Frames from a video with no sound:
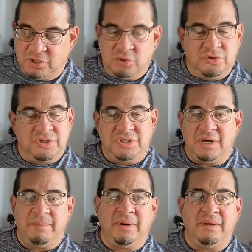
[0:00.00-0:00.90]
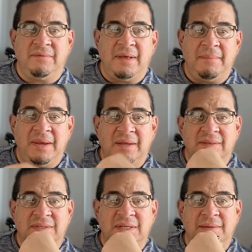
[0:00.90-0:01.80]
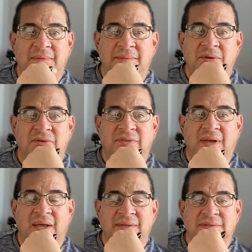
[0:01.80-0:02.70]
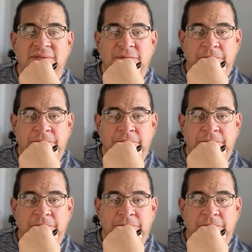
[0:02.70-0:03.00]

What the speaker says: Who's in jeopardy of not making the team? Give me your thoughts.